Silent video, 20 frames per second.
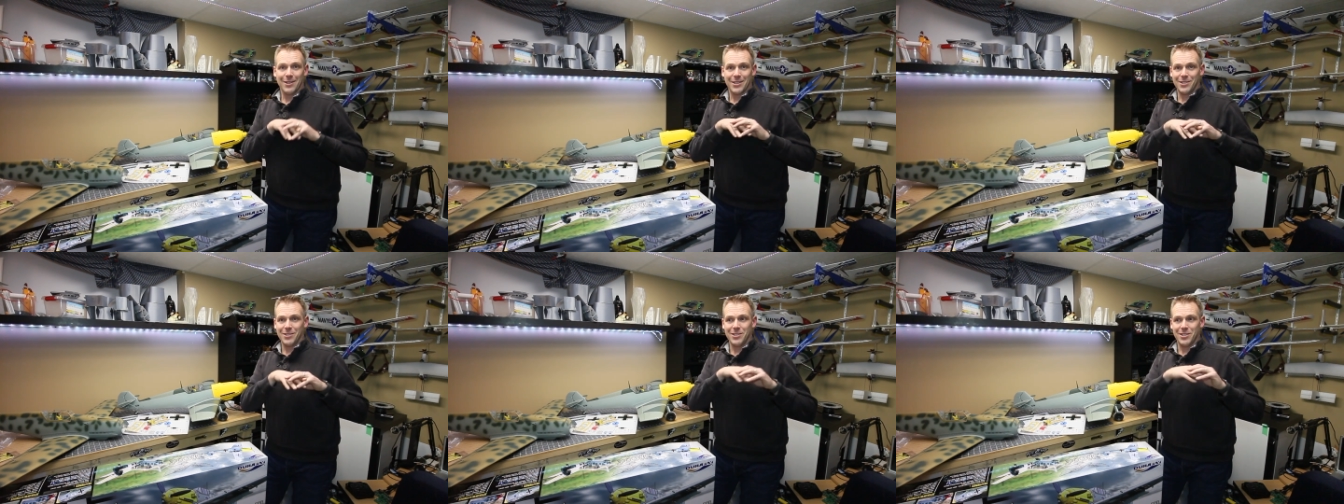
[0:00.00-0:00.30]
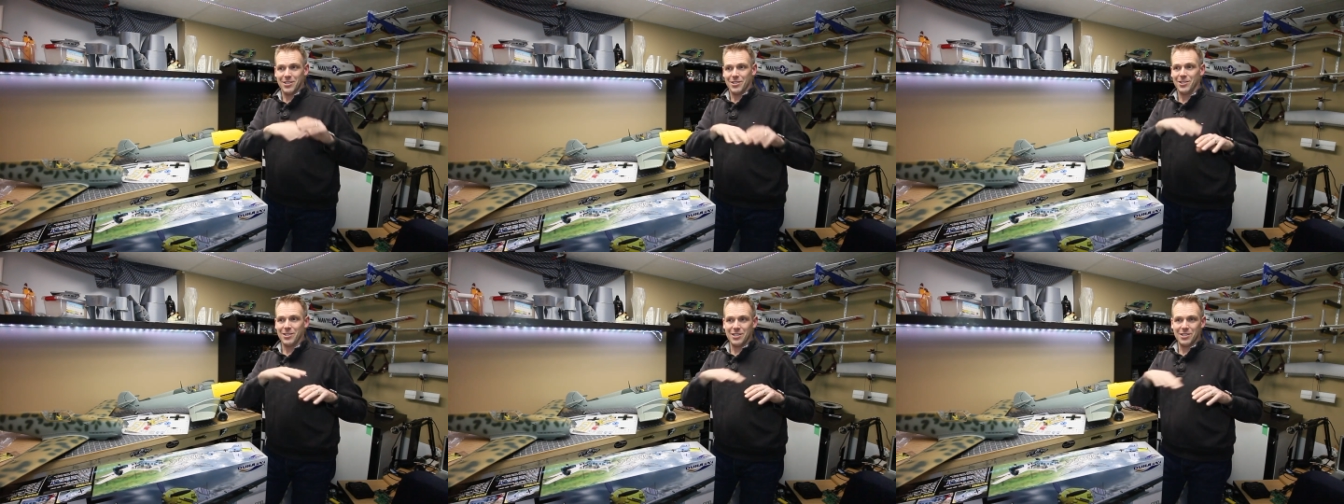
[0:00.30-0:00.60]
it's
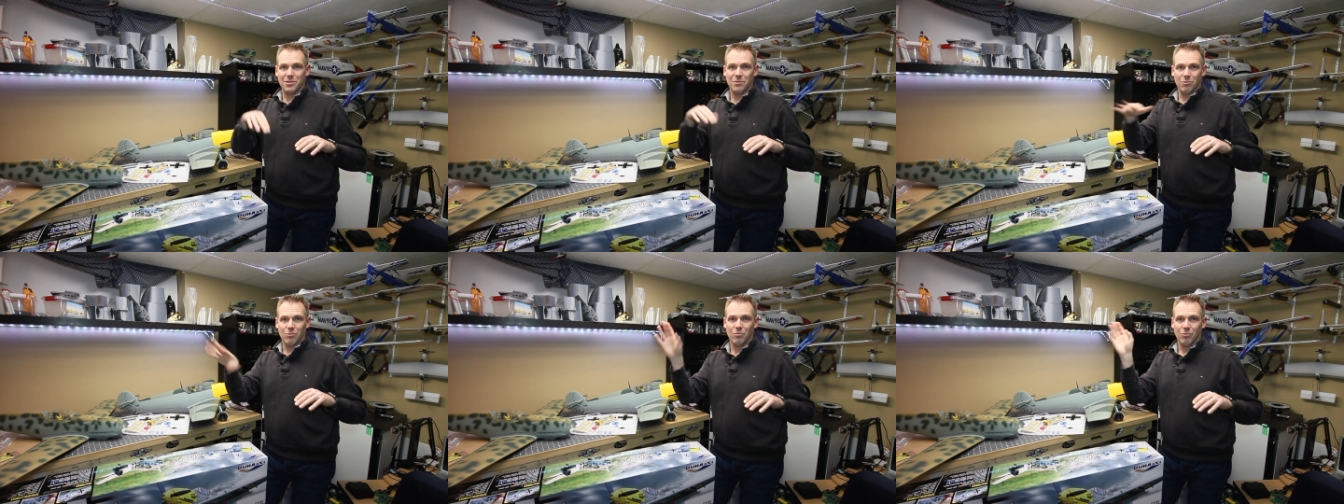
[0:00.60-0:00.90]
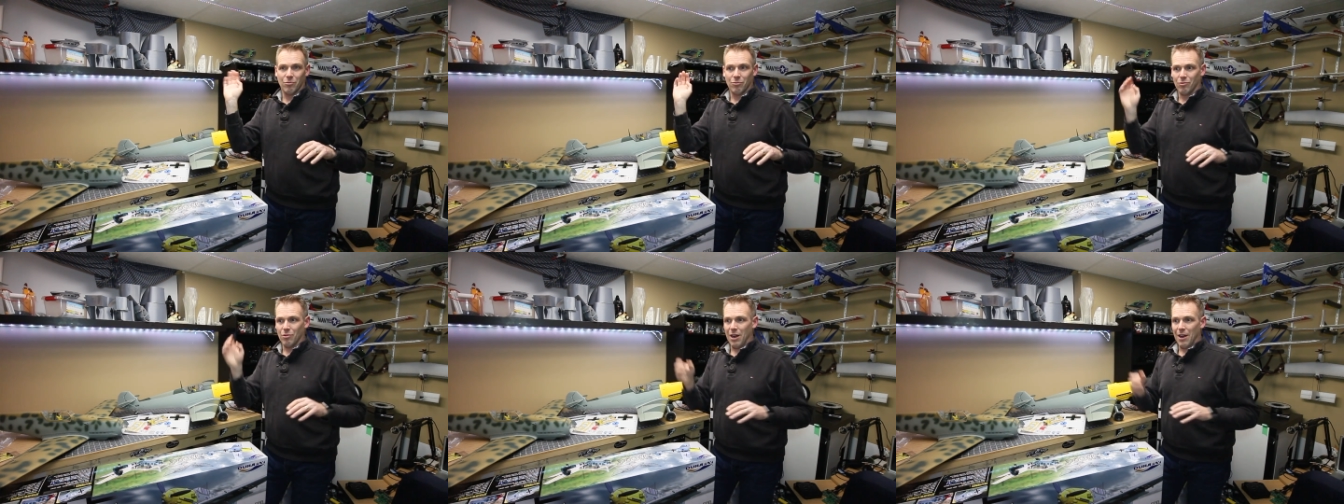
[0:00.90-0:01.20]
just this
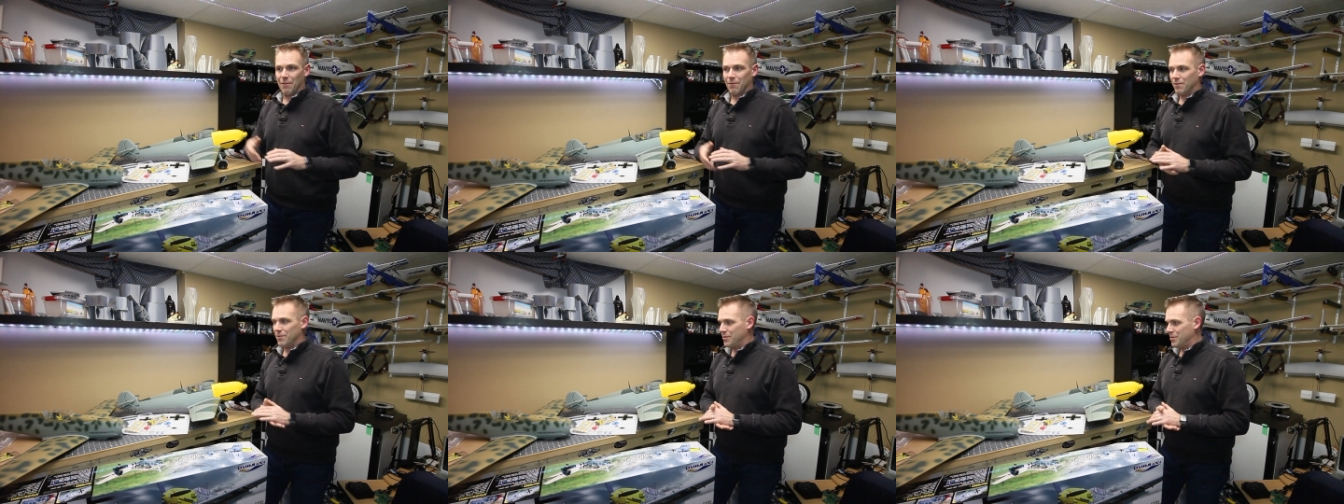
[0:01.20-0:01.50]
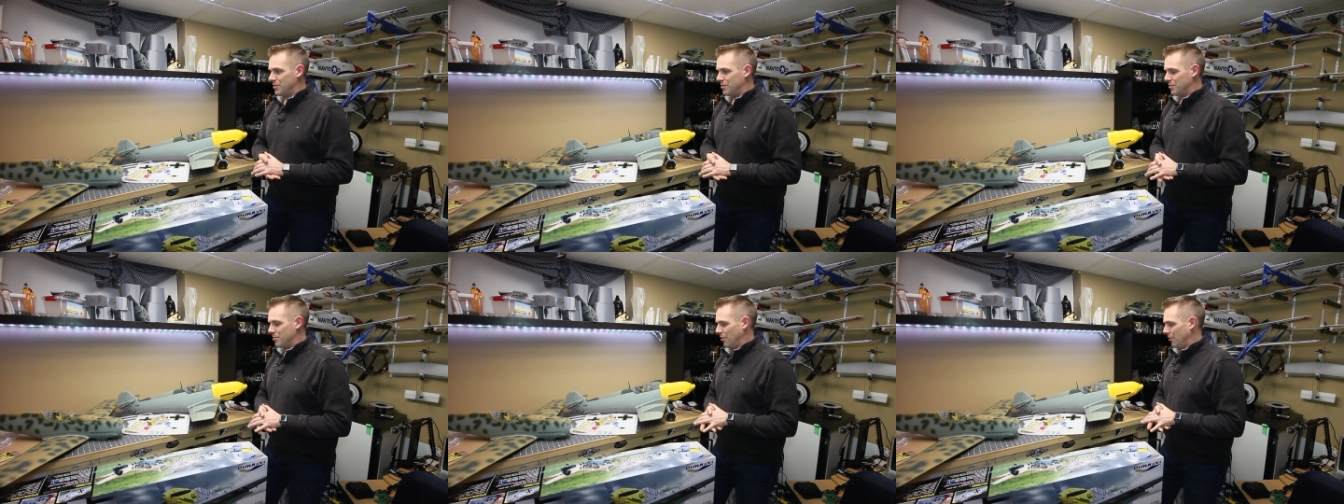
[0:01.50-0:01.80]
rough
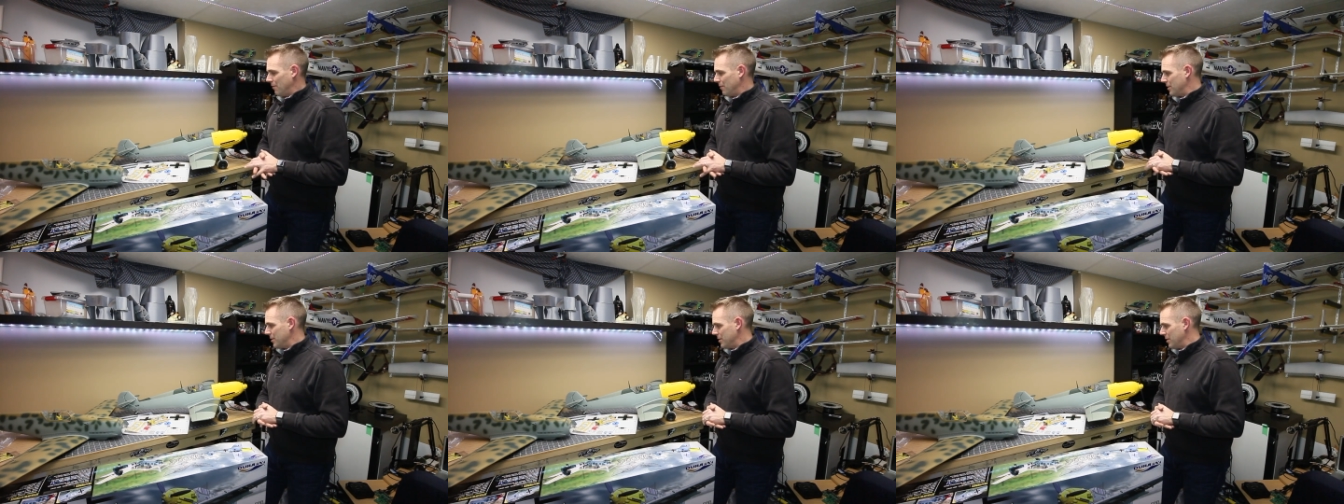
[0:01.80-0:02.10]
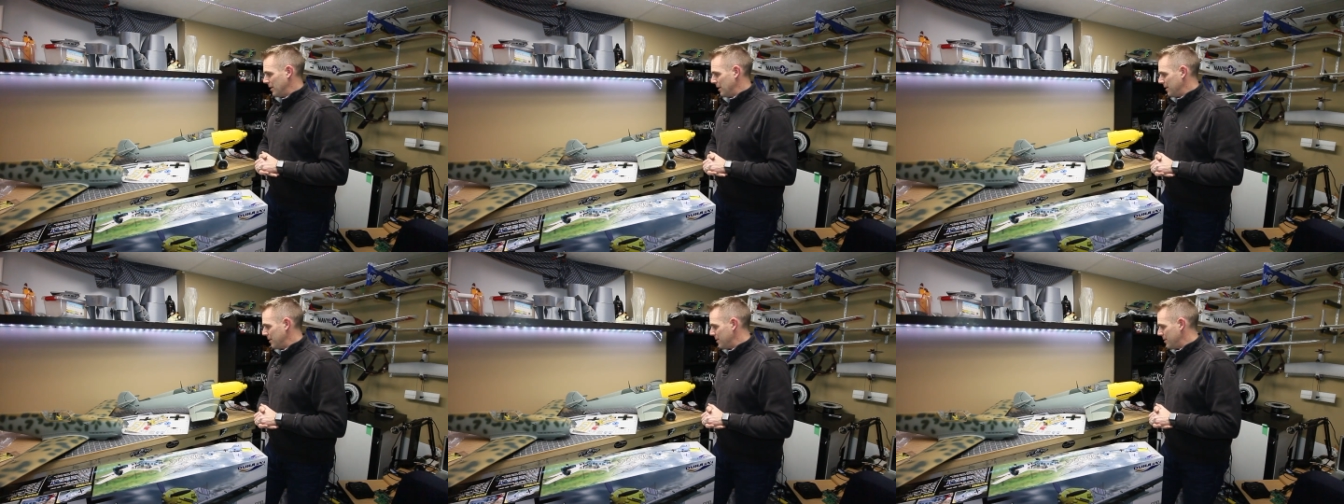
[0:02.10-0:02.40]
surface,
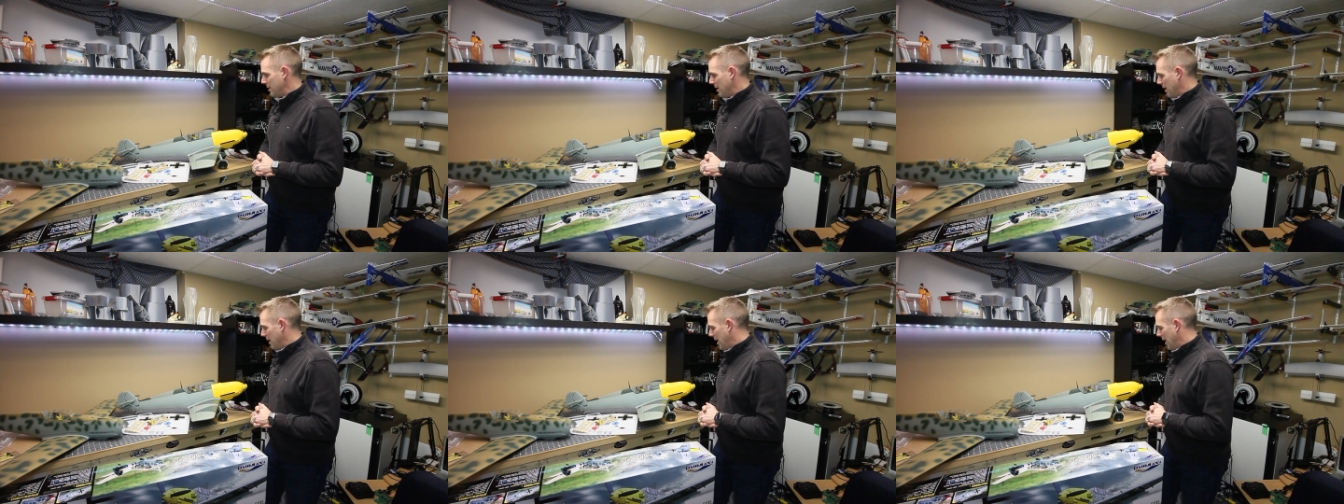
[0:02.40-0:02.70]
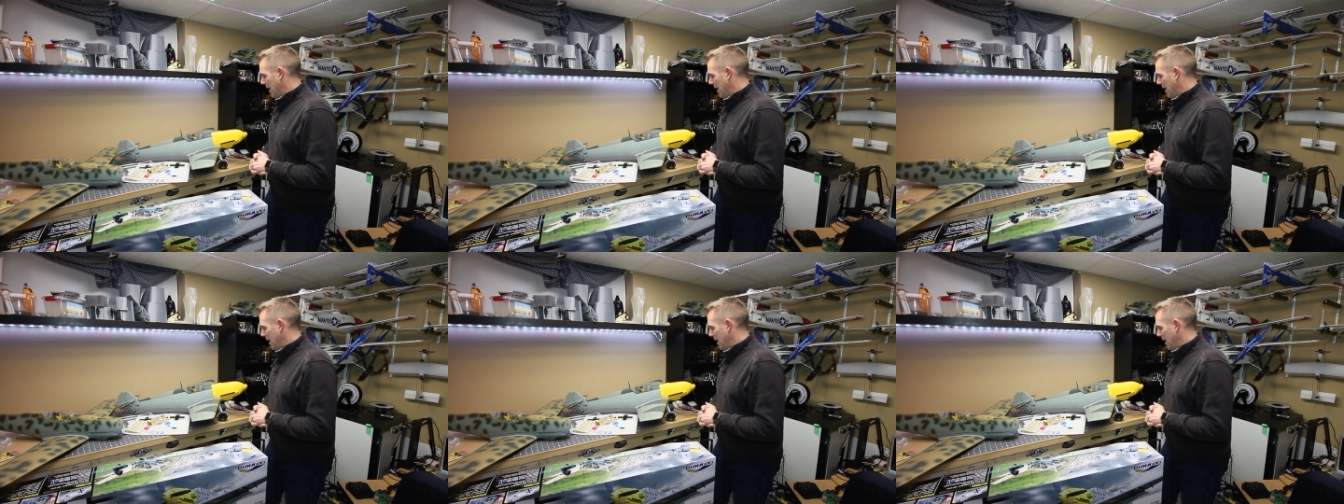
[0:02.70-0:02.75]
and it's, uh,